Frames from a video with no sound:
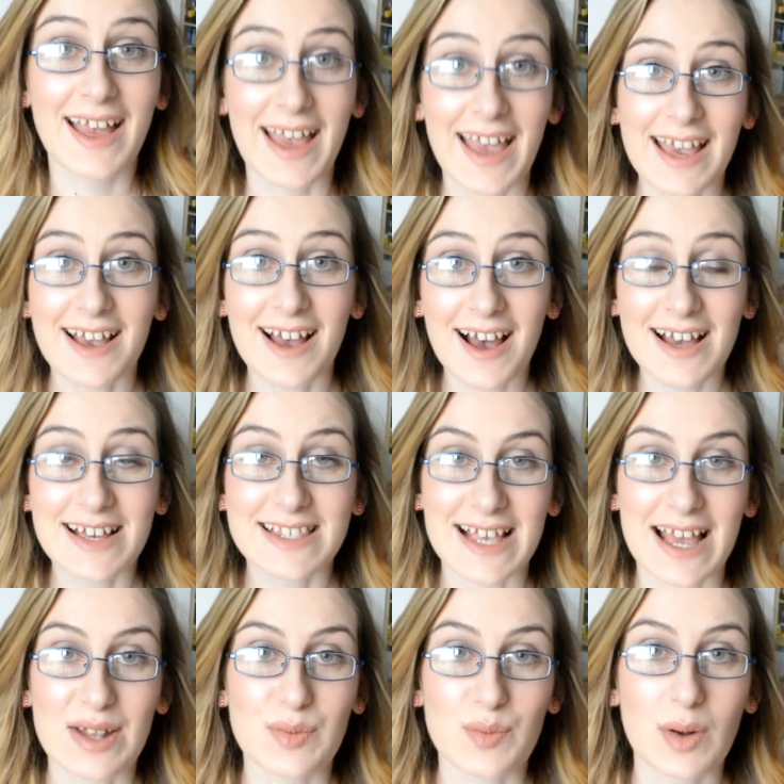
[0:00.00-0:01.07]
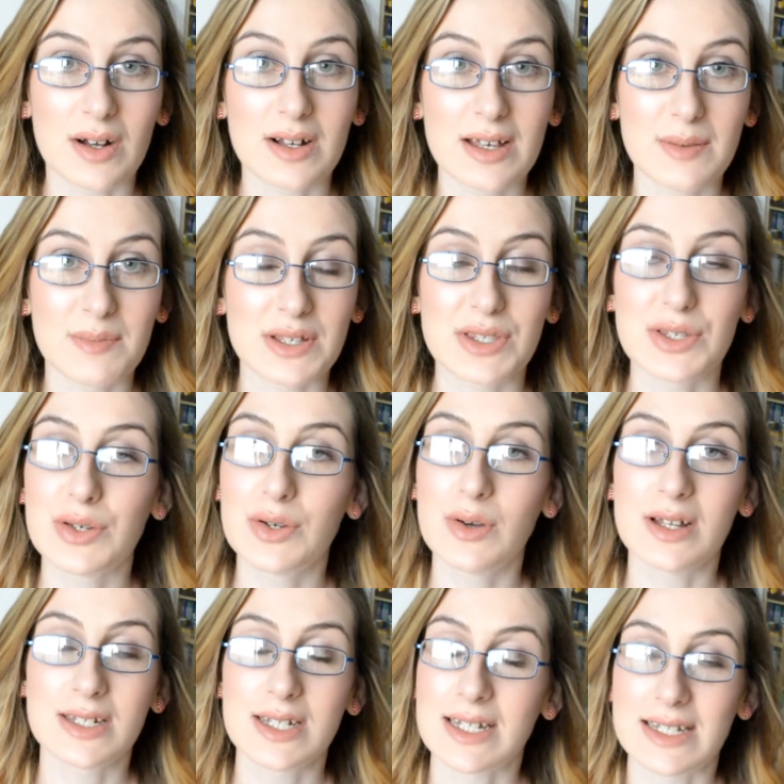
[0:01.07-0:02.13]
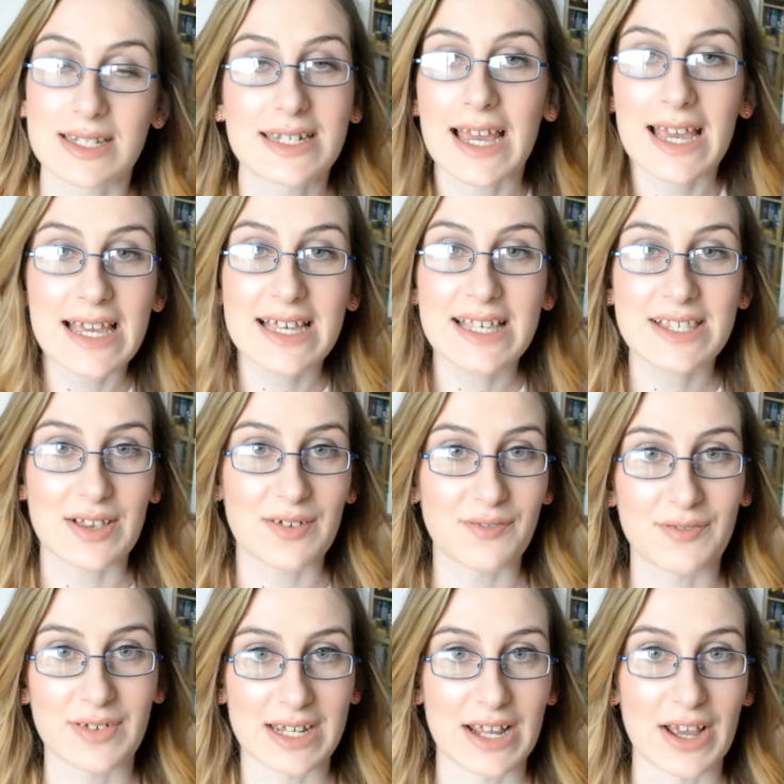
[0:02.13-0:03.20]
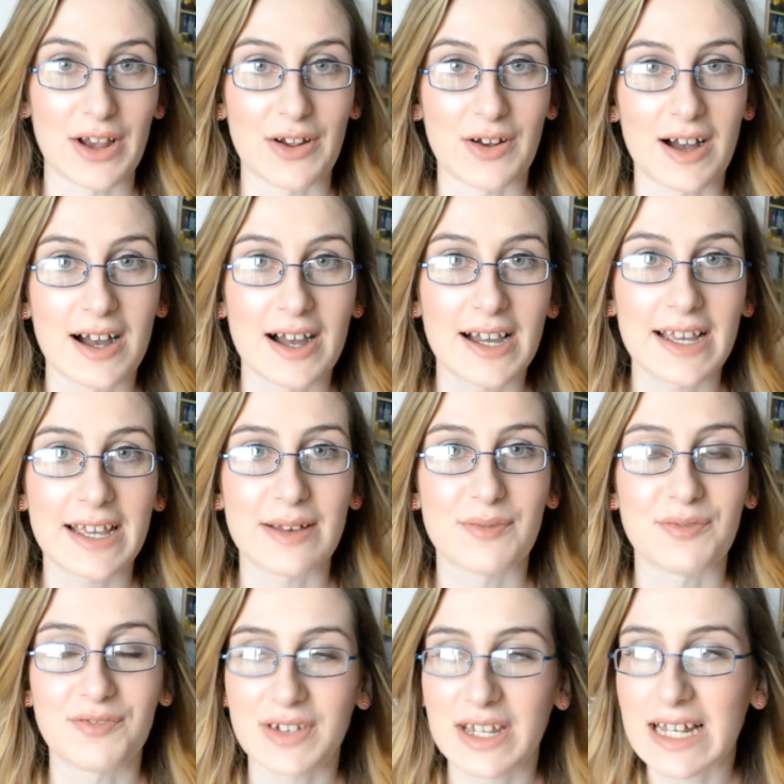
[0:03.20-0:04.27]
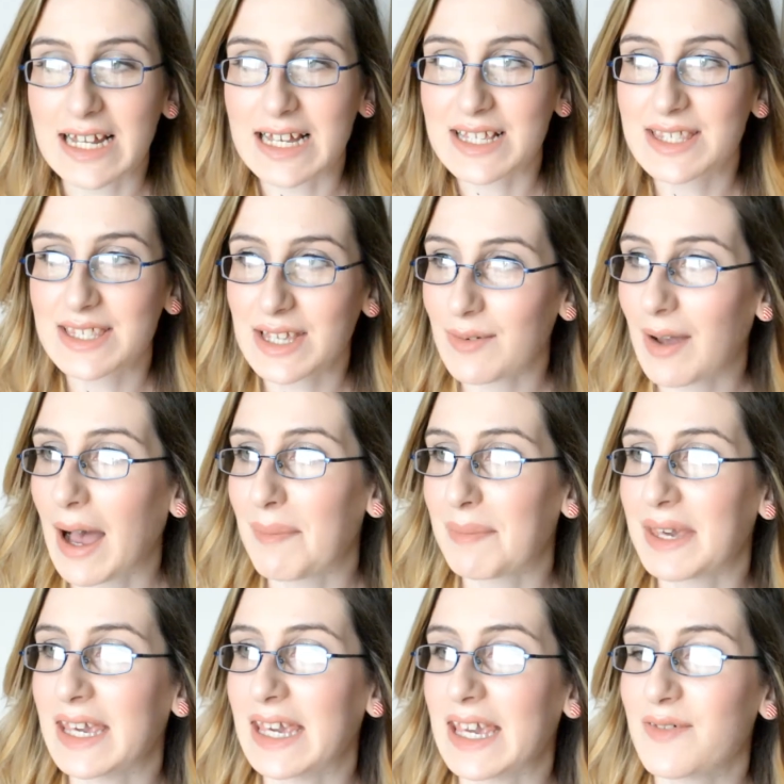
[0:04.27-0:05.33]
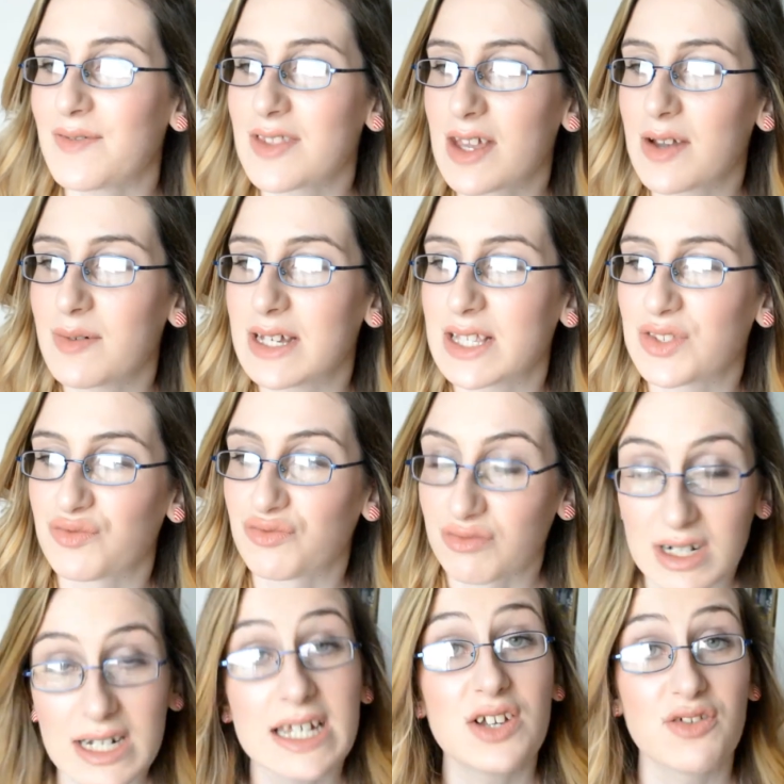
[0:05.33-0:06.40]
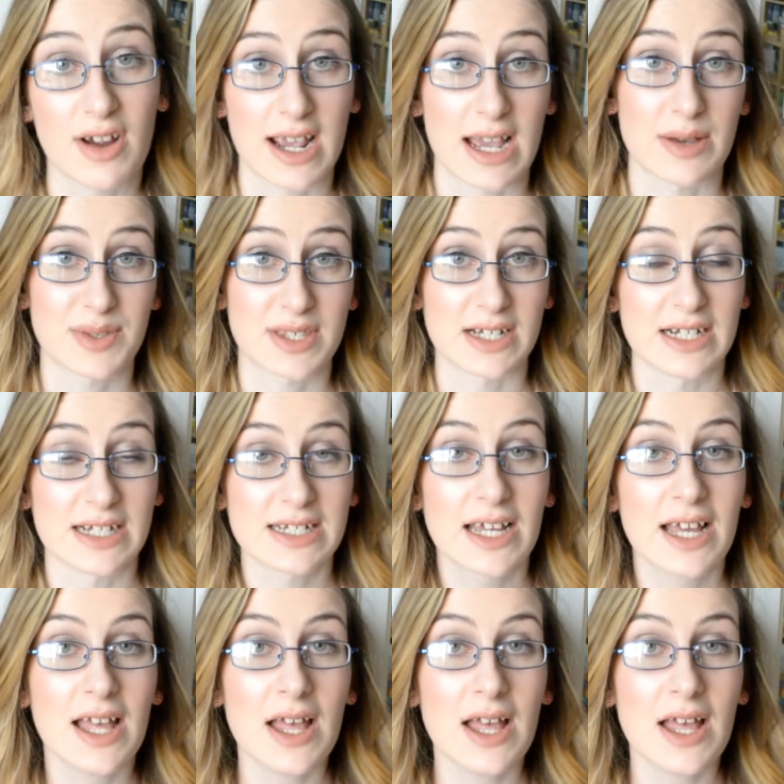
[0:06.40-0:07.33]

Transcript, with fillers: Hey guys and welcome to today's video. I am feeling so happy even though it's really grey outside.